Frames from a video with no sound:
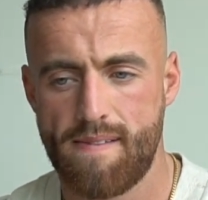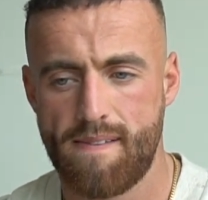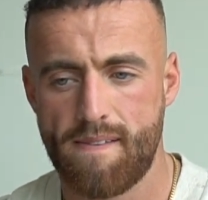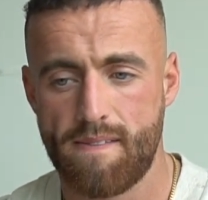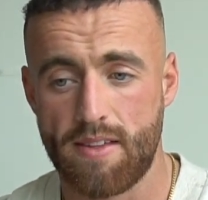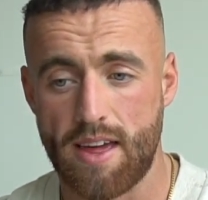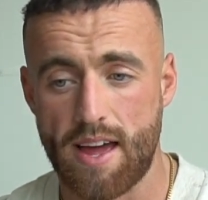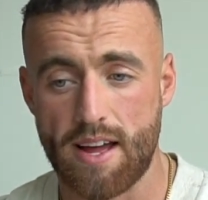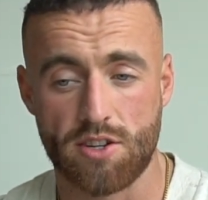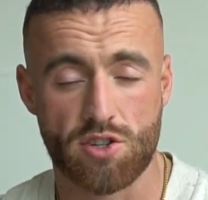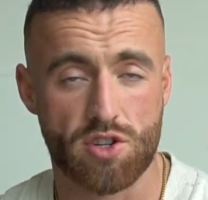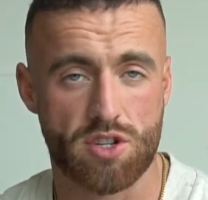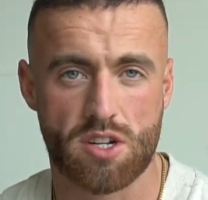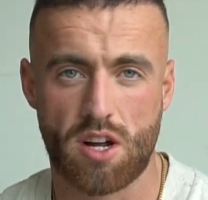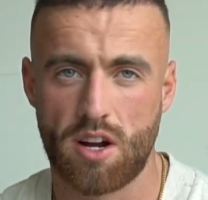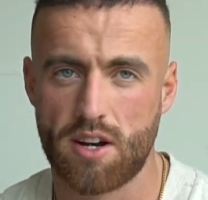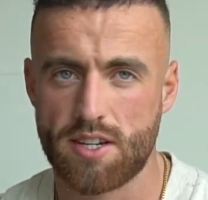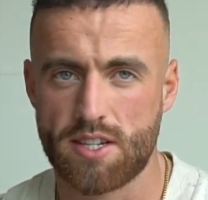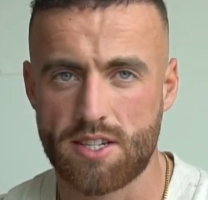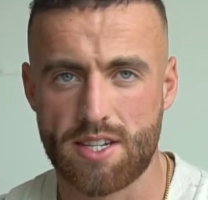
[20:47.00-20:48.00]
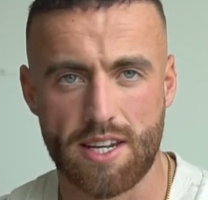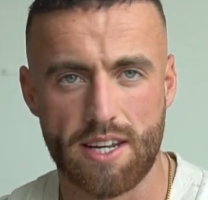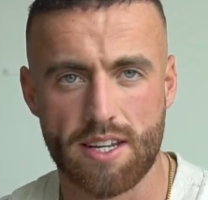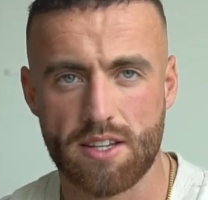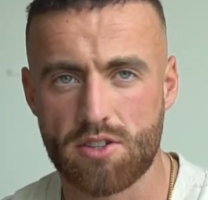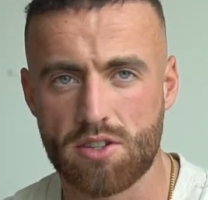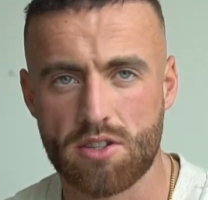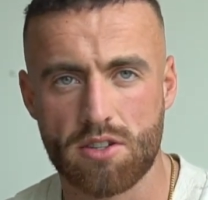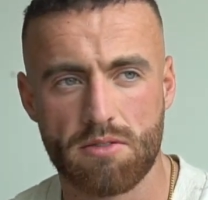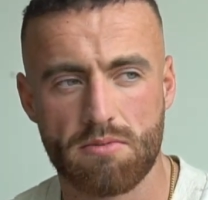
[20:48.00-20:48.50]
yeah, just kind of
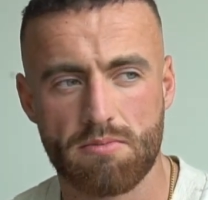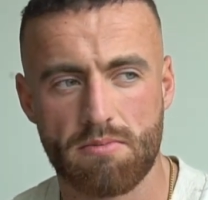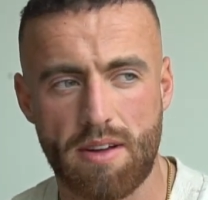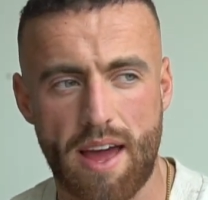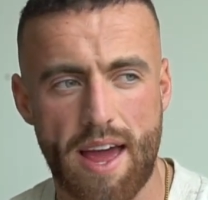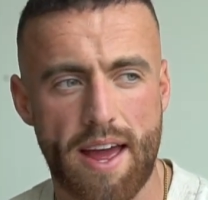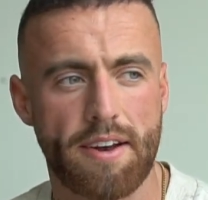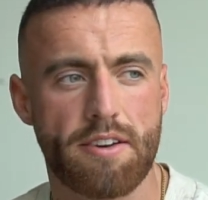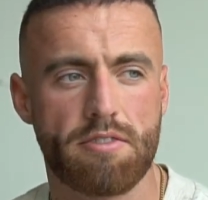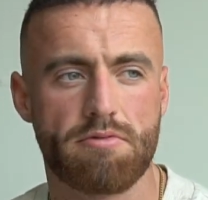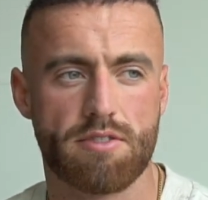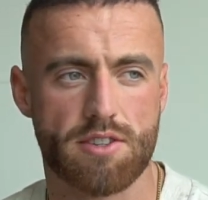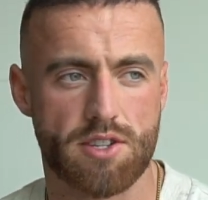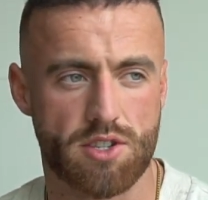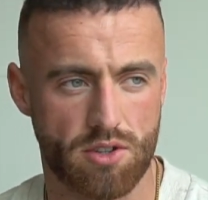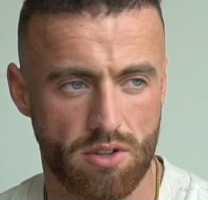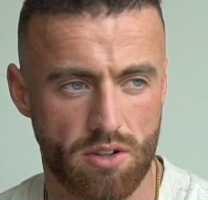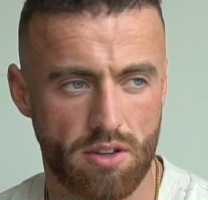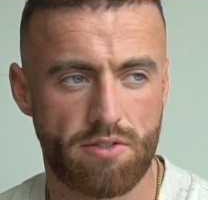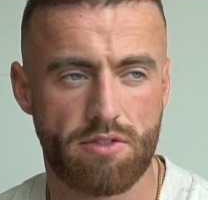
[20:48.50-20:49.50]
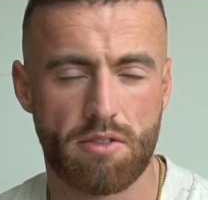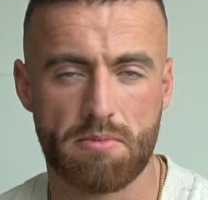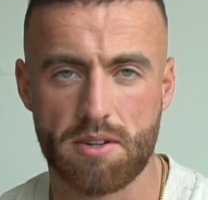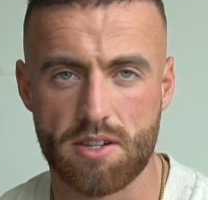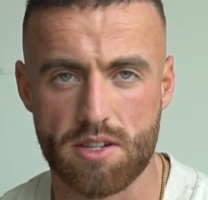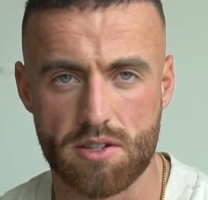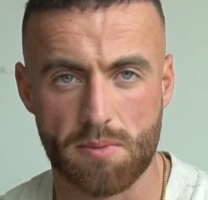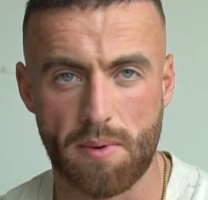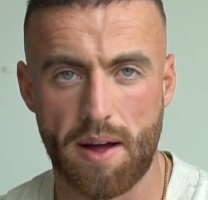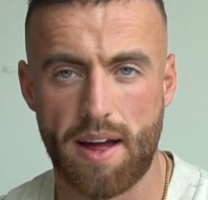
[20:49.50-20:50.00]
seeing some end result from it
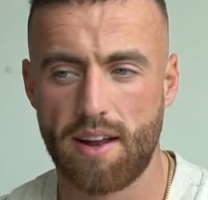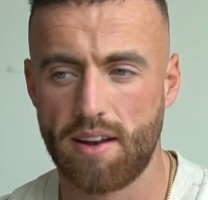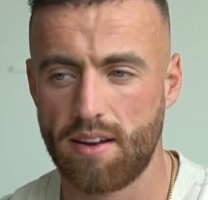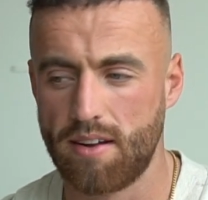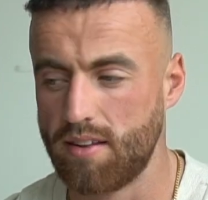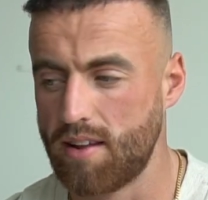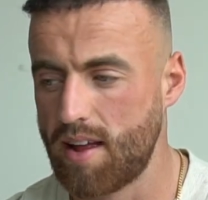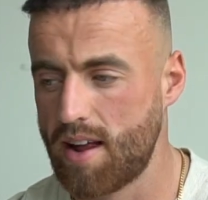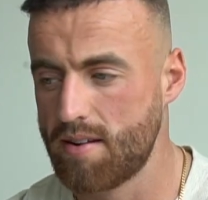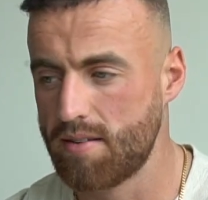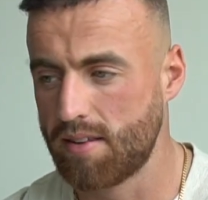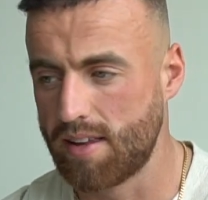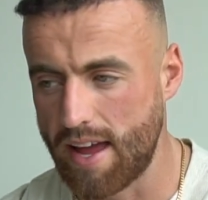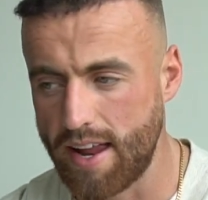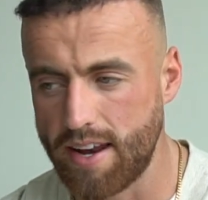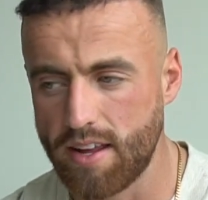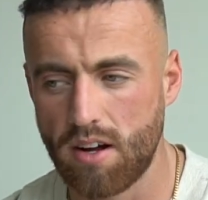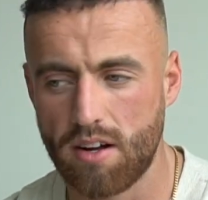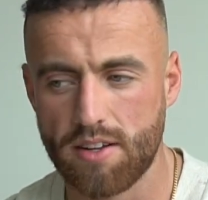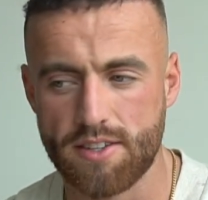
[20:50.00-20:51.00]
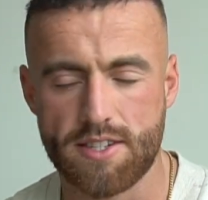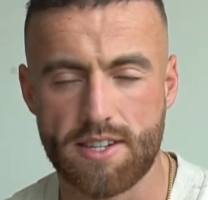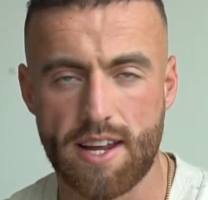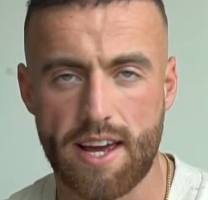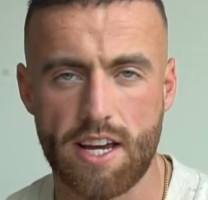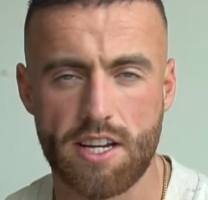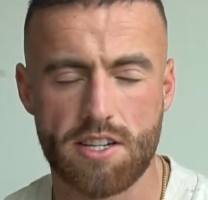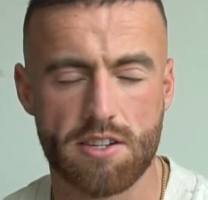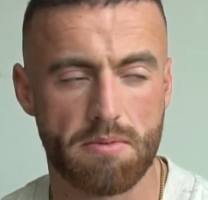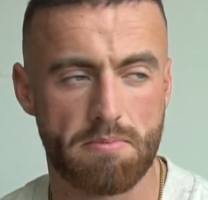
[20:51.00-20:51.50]
as well, and then getting on
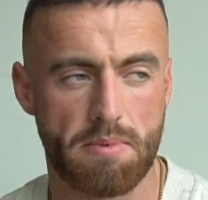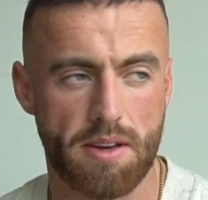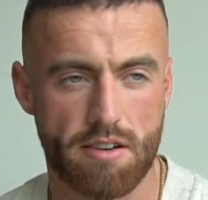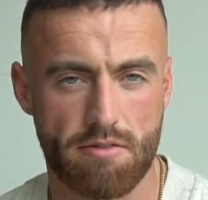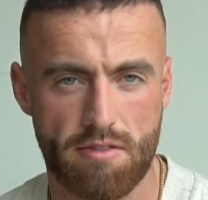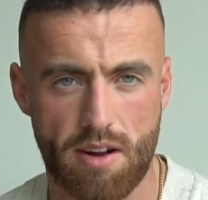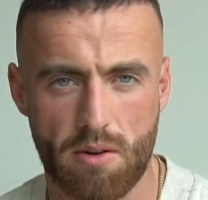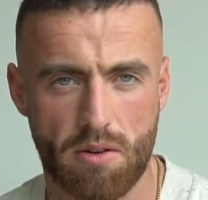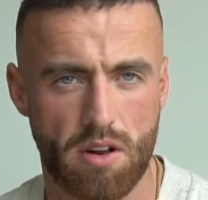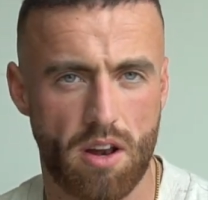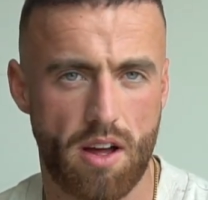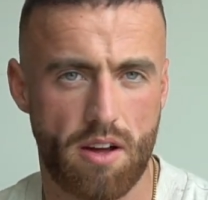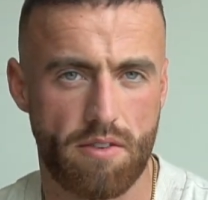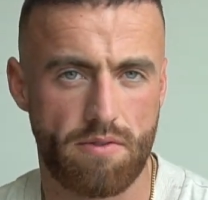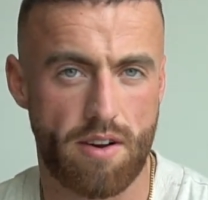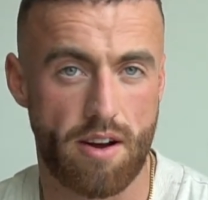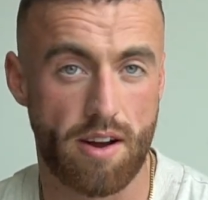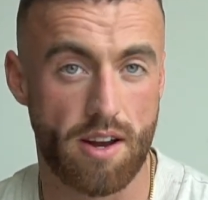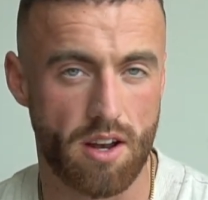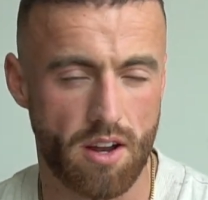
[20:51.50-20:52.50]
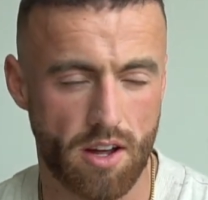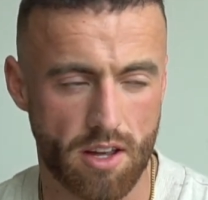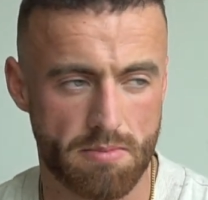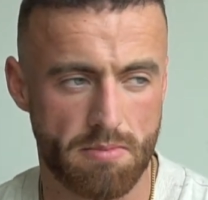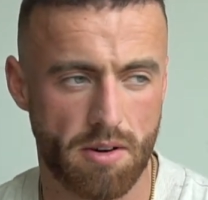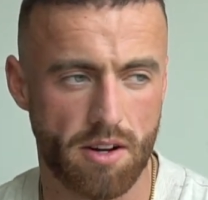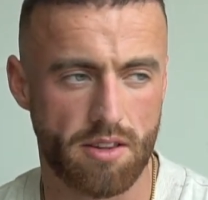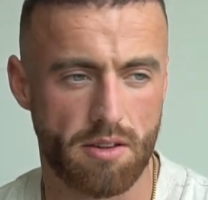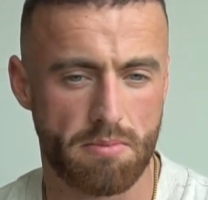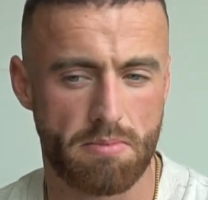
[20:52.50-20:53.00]
stage and being around a lot of very
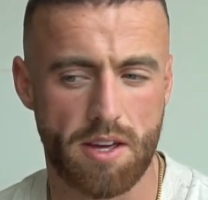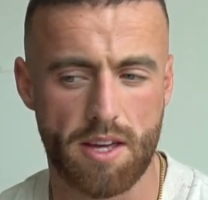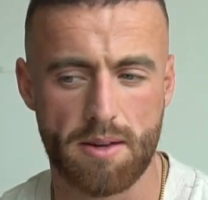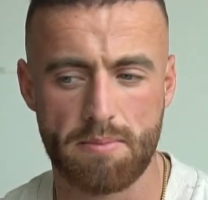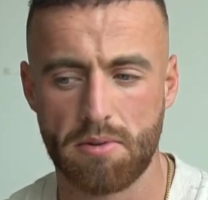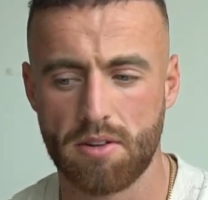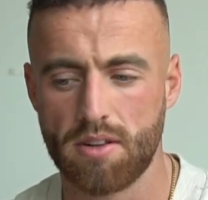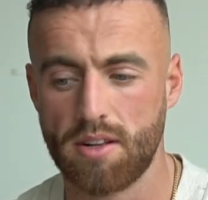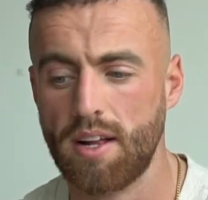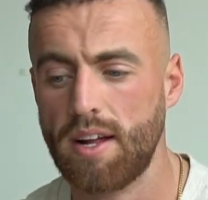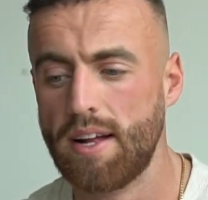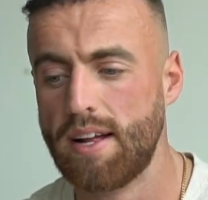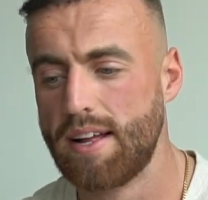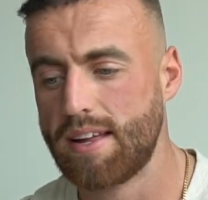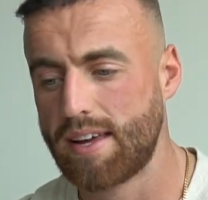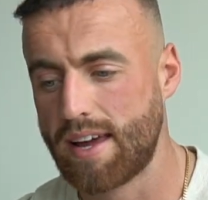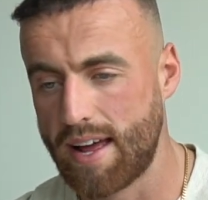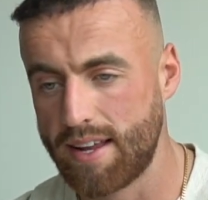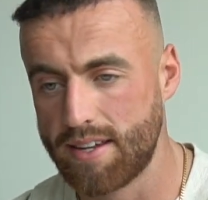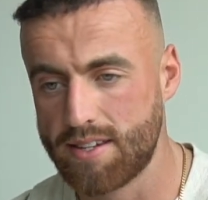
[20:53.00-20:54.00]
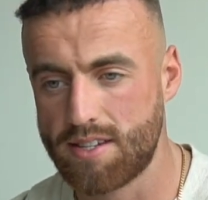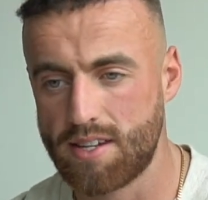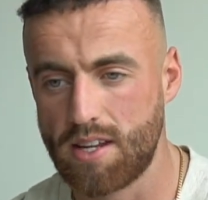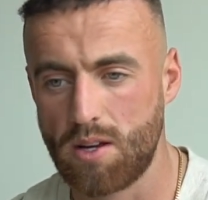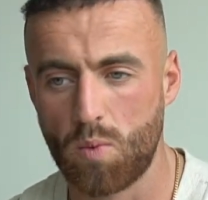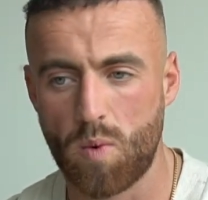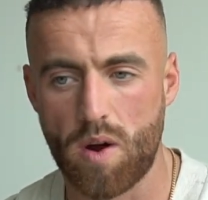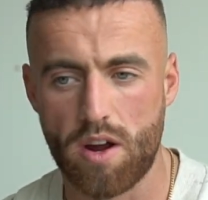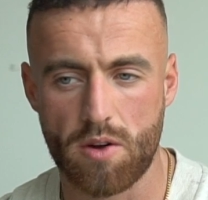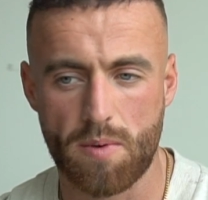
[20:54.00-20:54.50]
like-minded people, getting to
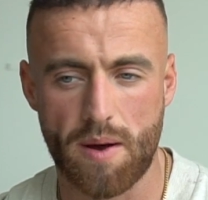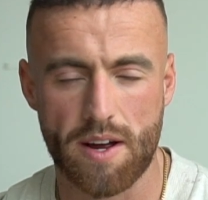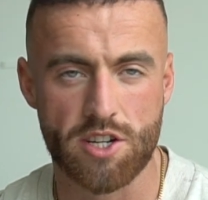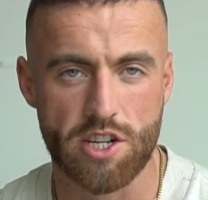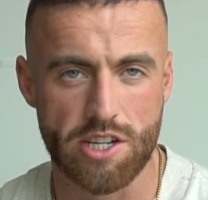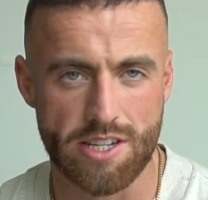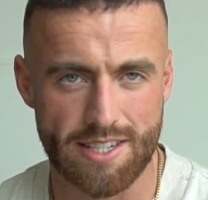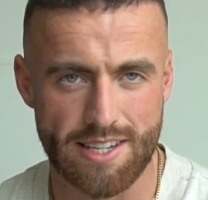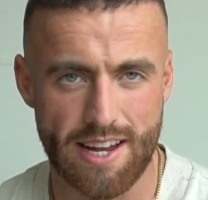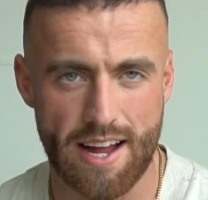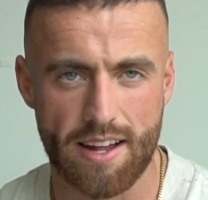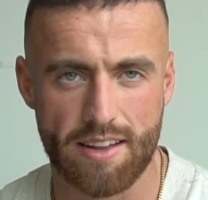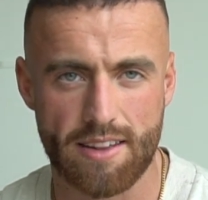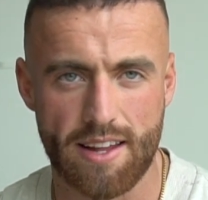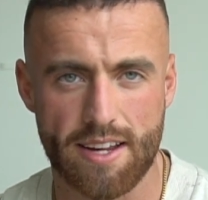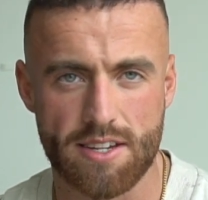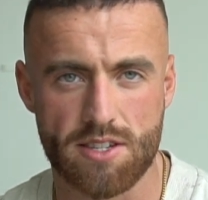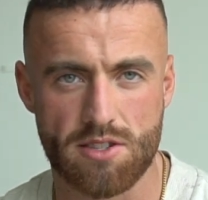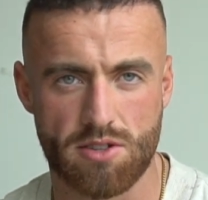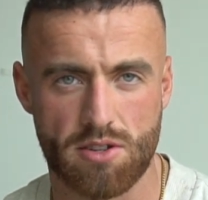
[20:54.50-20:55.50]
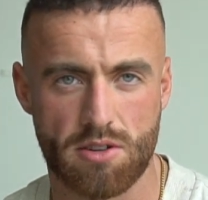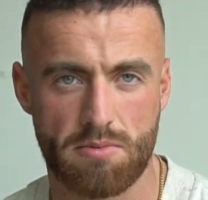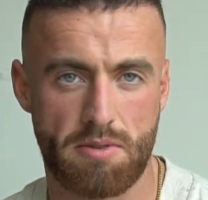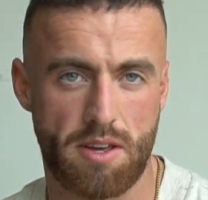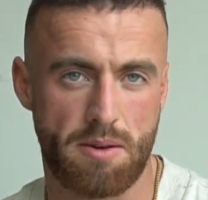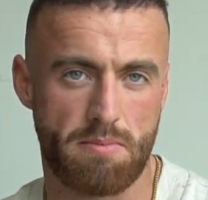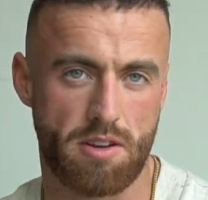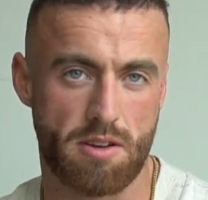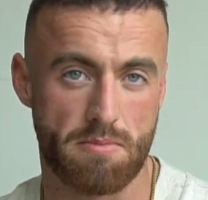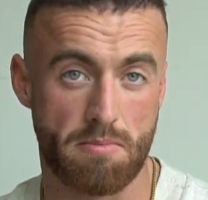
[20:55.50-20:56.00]
see where you actually stand next to some
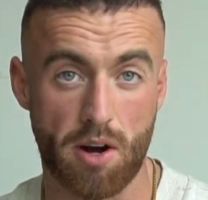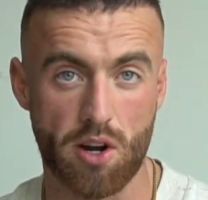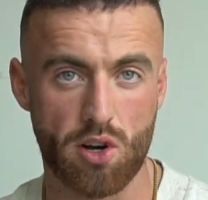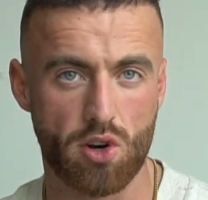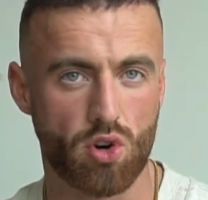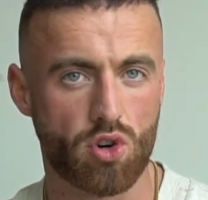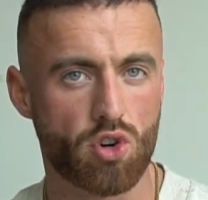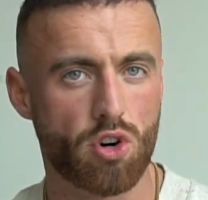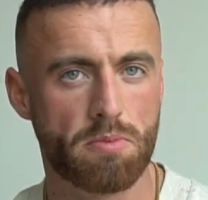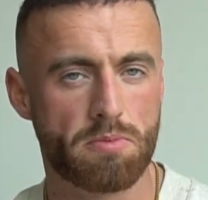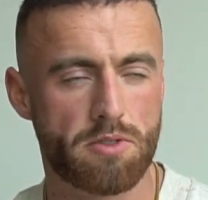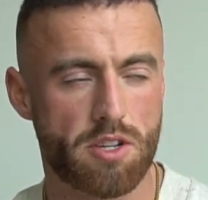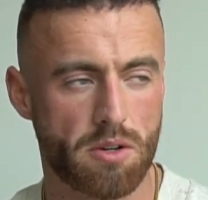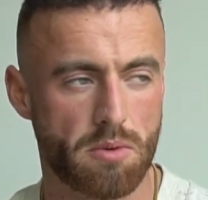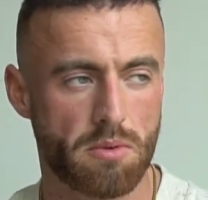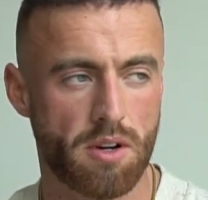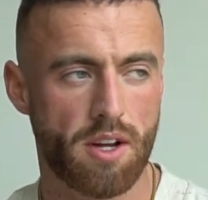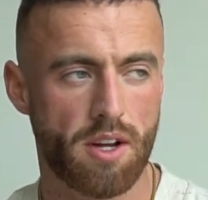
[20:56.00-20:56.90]
people you might look up to.